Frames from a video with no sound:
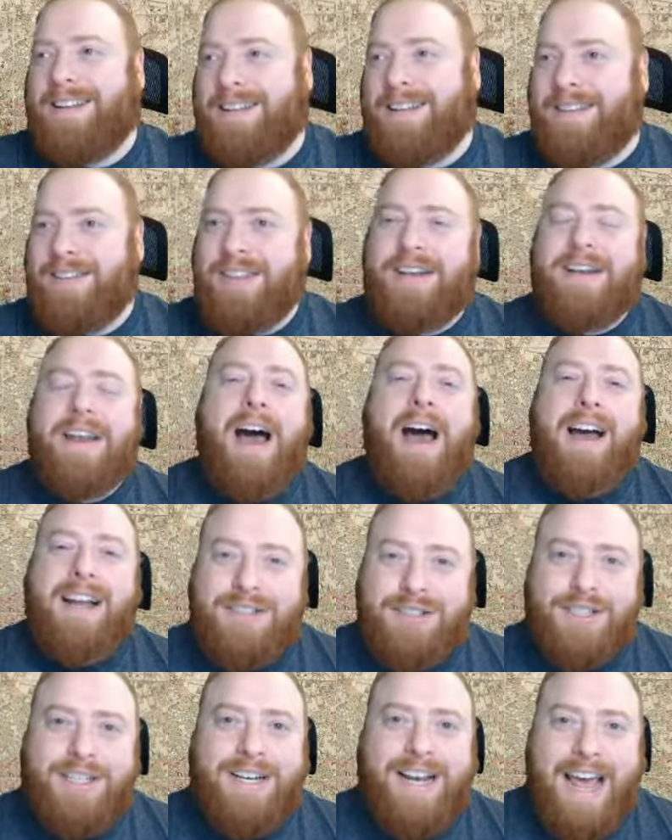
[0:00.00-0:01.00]
the
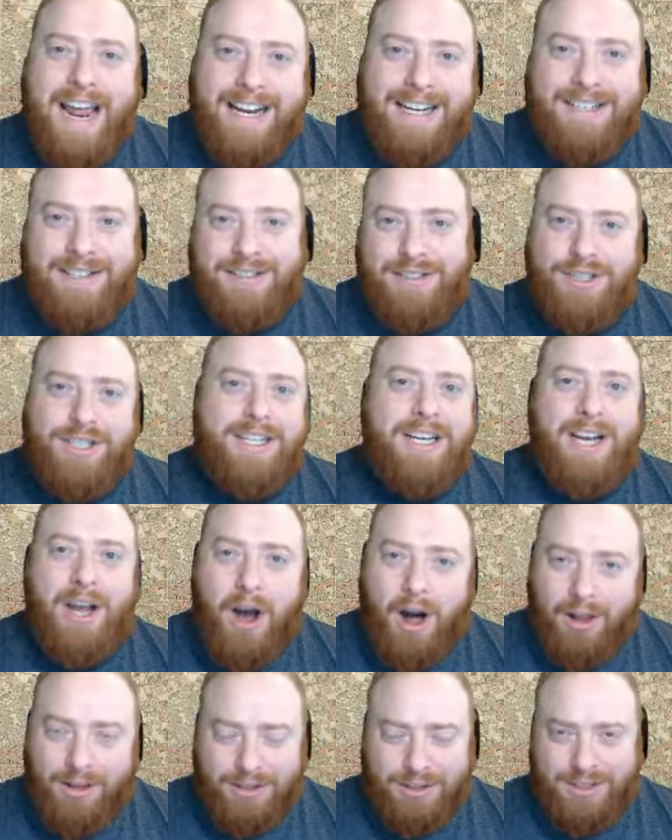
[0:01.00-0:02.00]
non-genetic
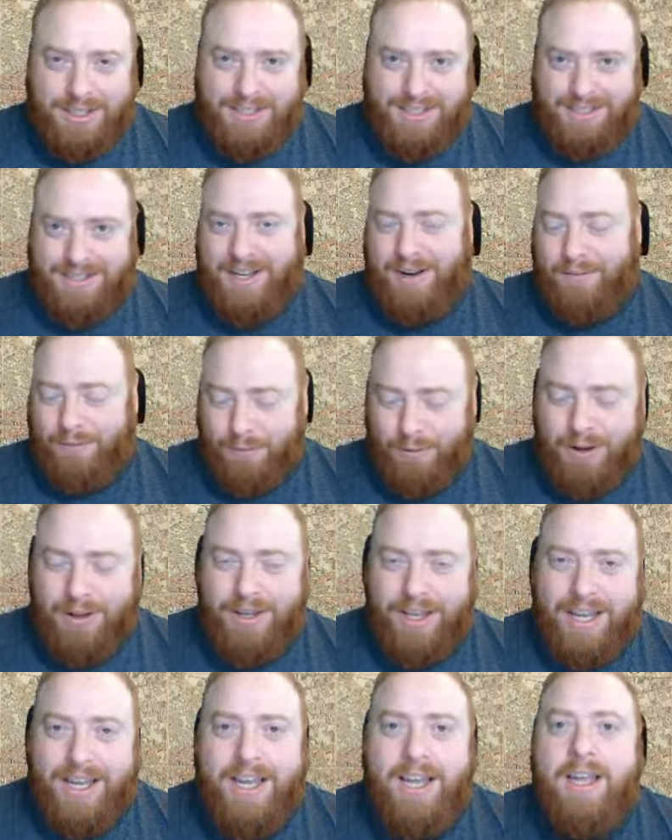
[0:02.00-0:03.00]
genealogy stuff
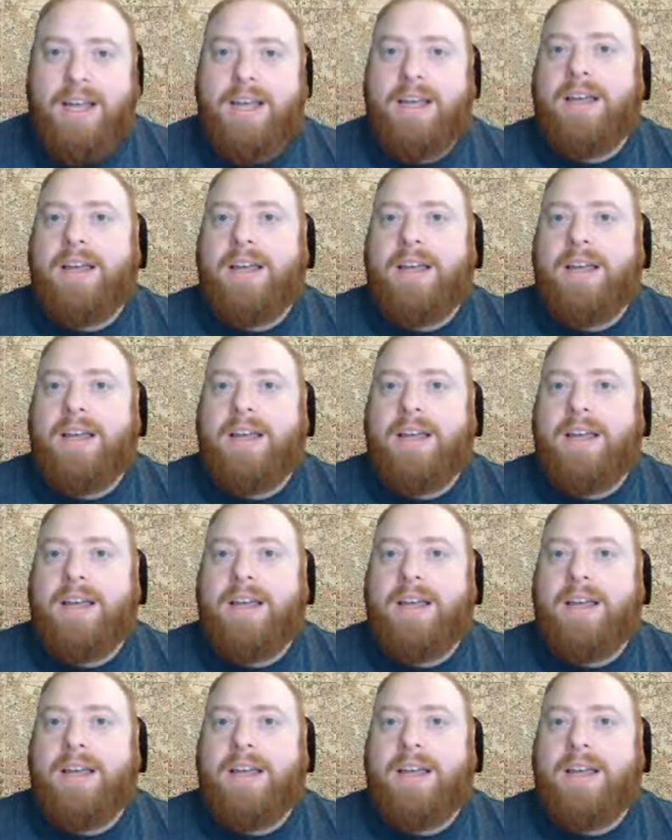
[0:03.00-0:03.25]
really